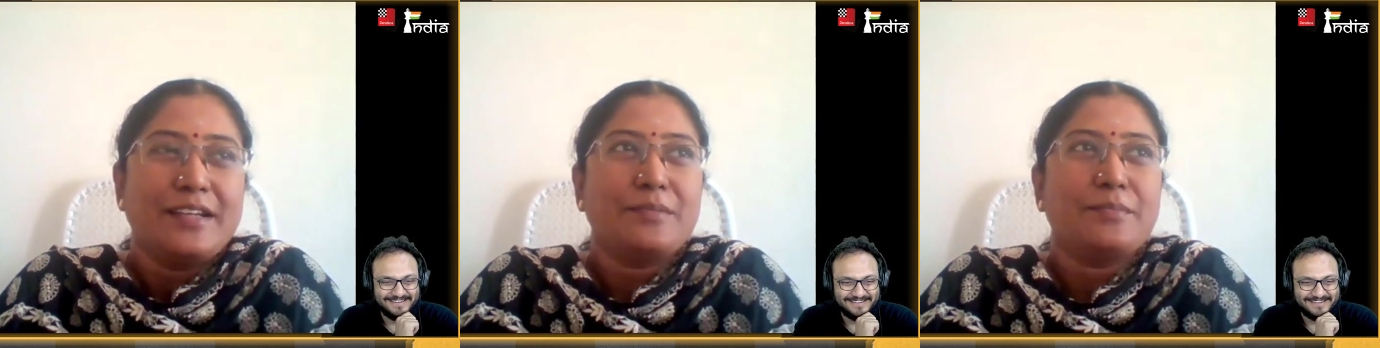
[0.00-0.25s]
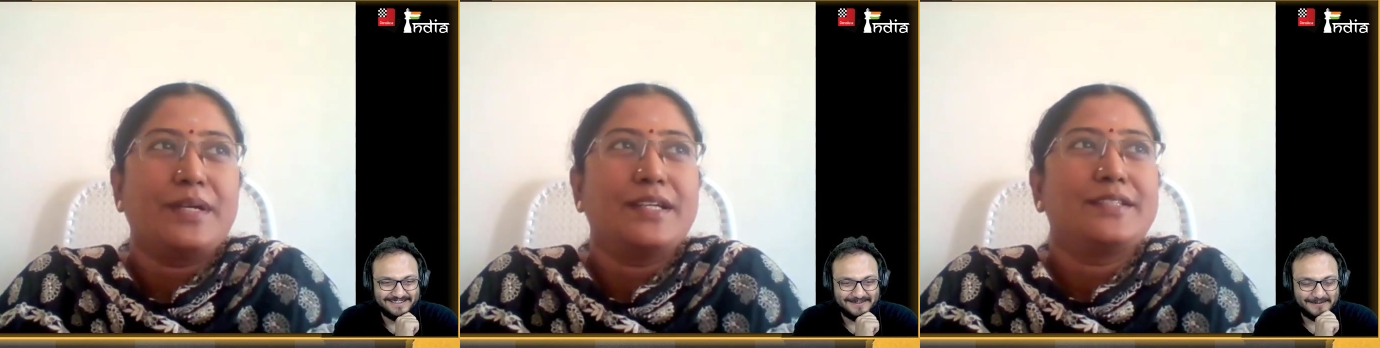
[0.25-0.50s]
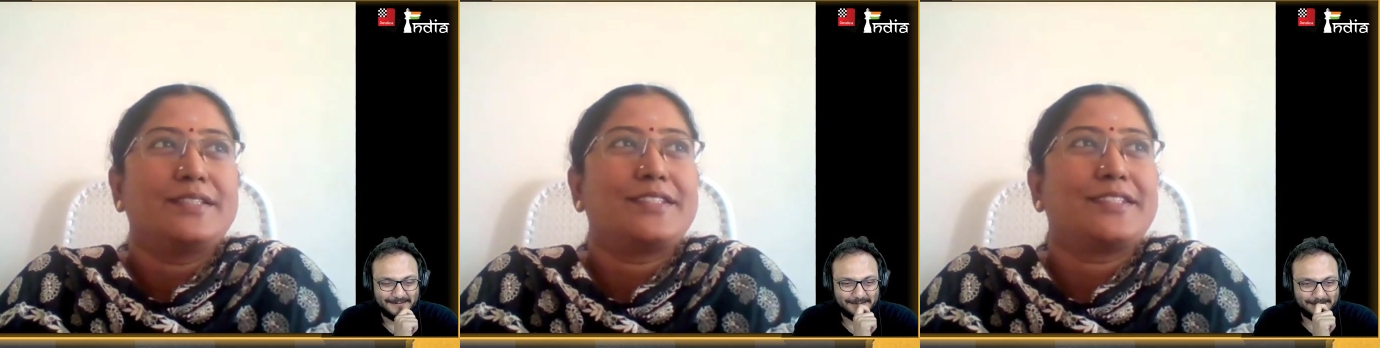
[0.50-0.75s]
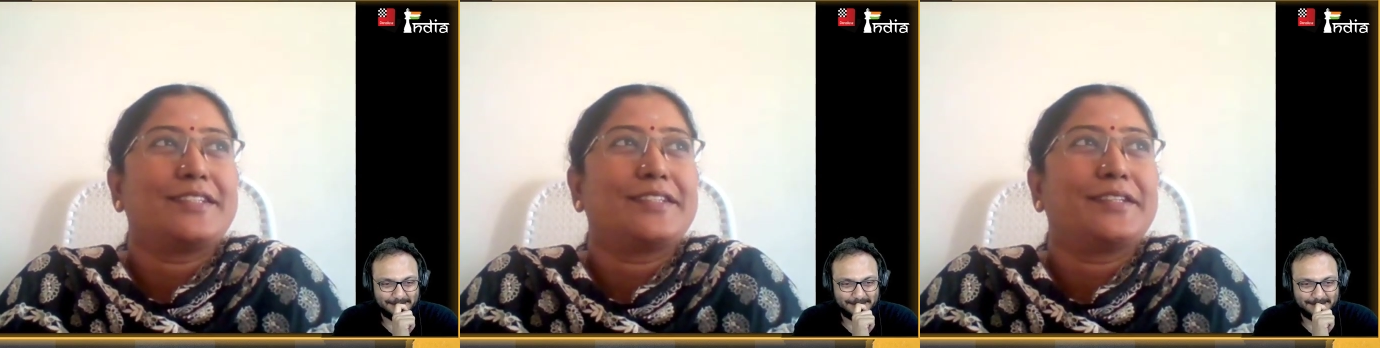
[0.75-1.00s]
Speaker 1: But
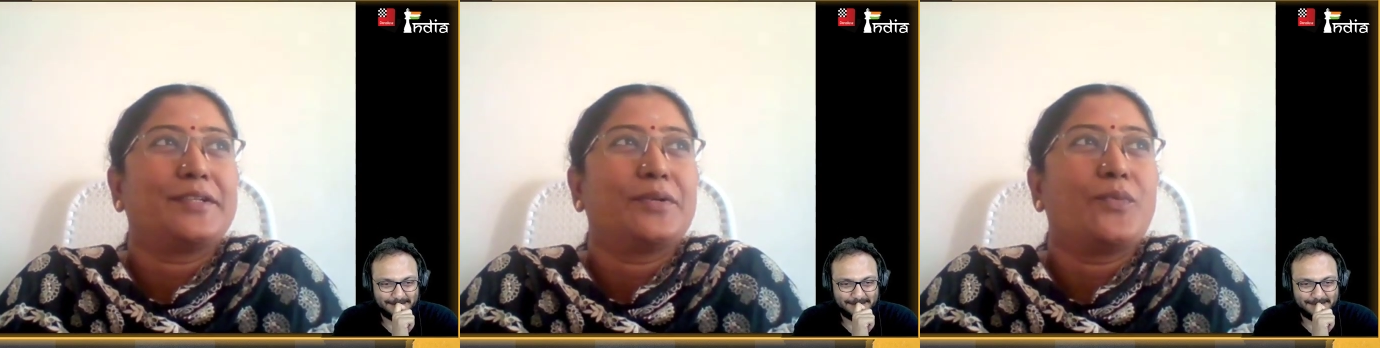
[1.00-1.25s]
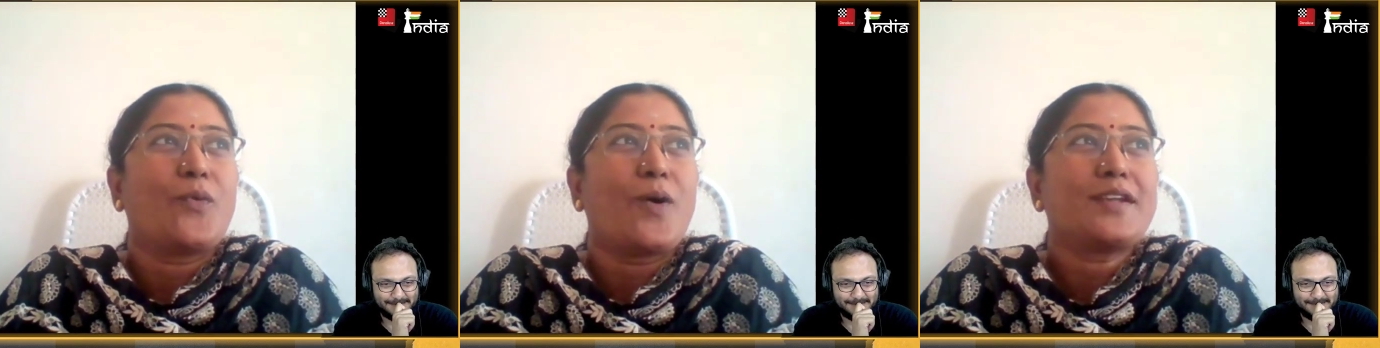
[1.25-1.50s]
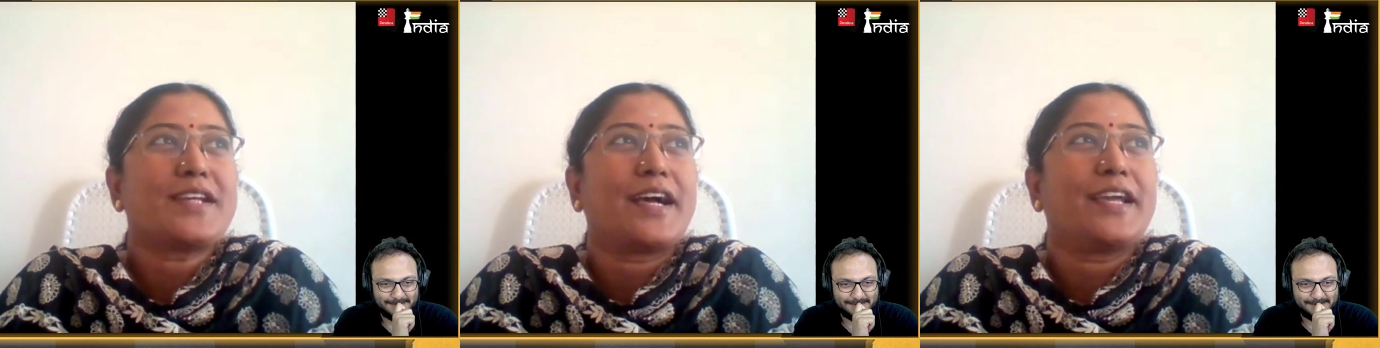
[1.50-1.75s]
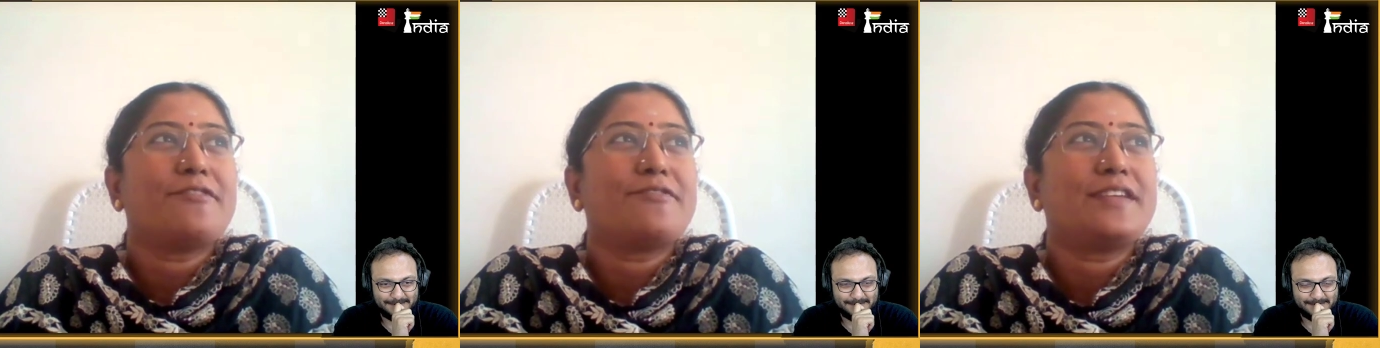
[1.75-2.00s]
what
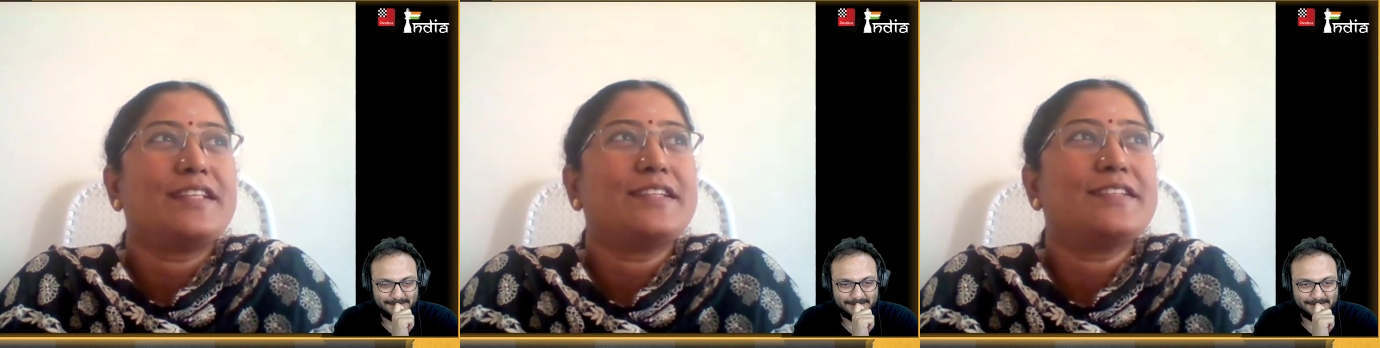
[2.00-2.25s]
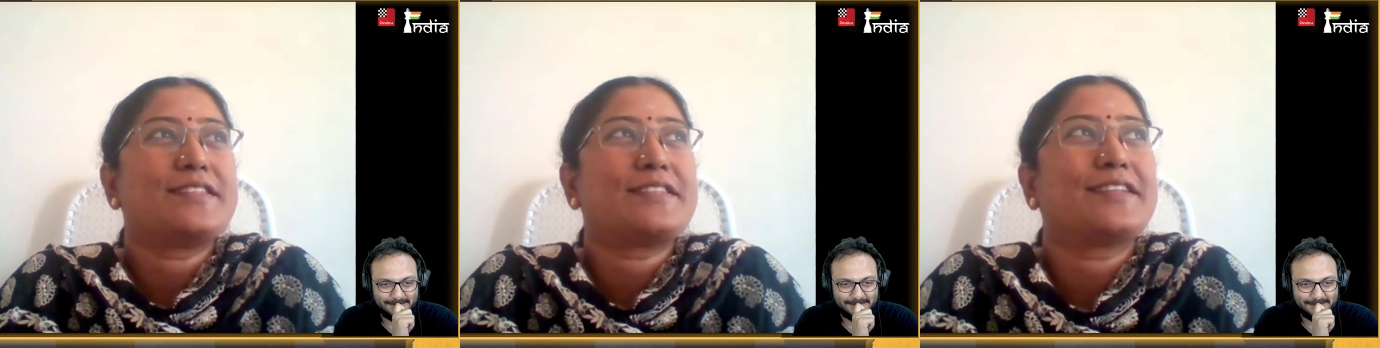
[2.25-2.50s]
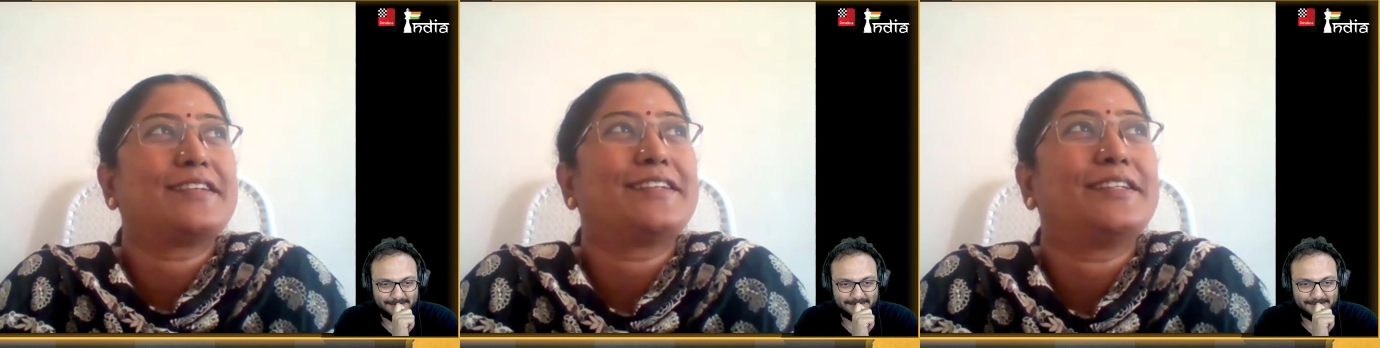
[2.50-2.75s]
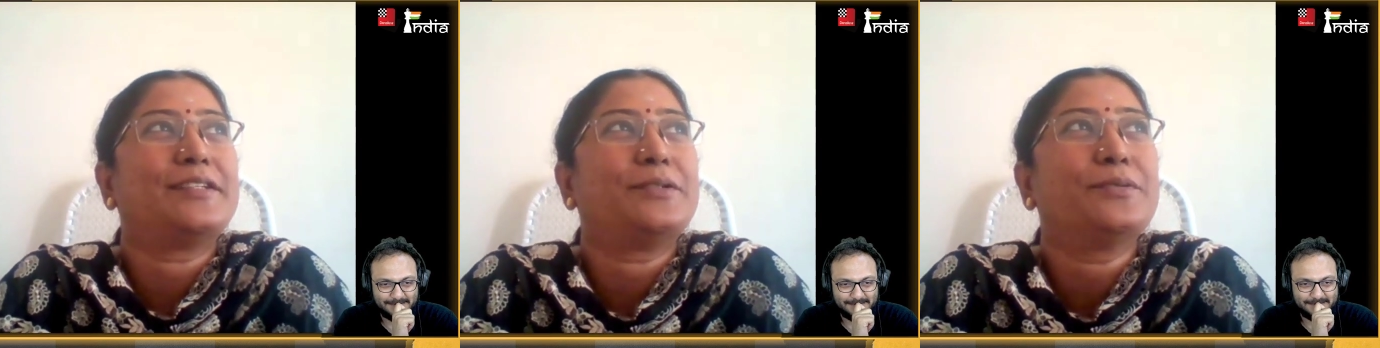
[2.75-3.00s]
I feel is,
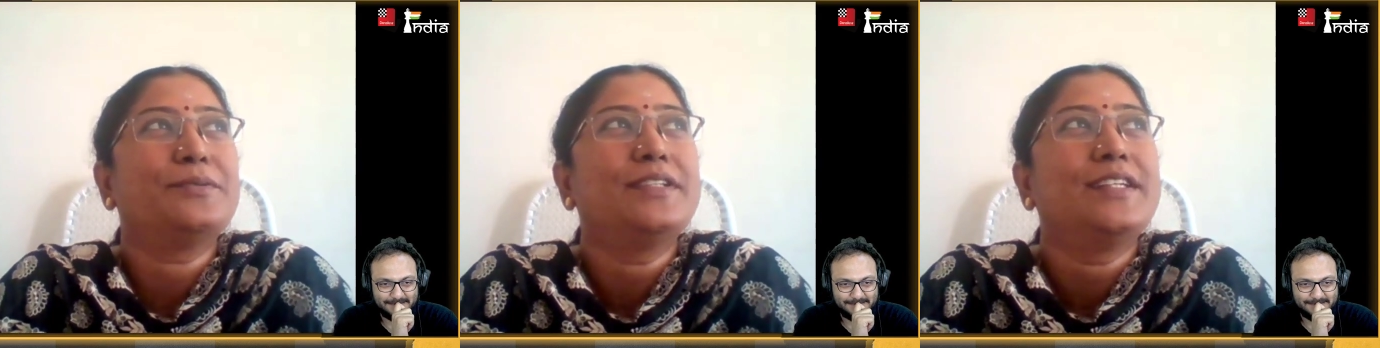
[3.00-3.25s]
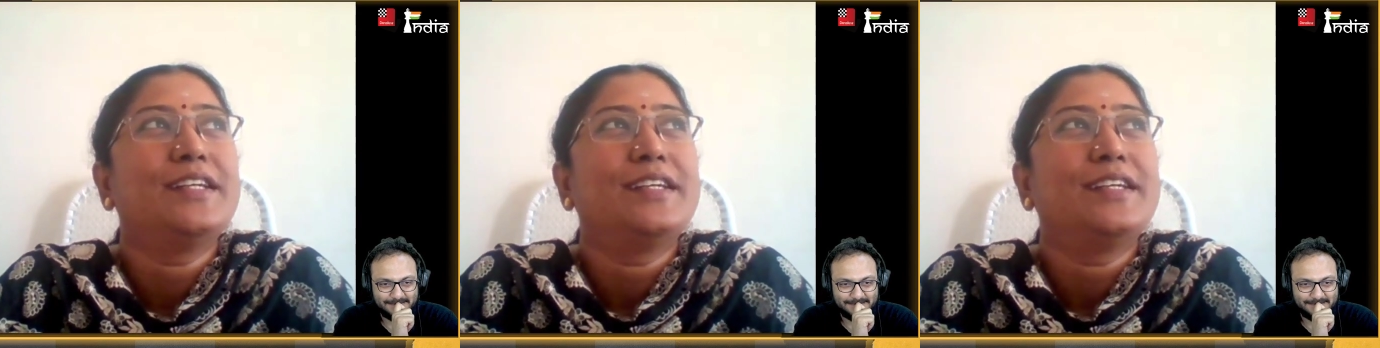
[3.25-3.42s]
well,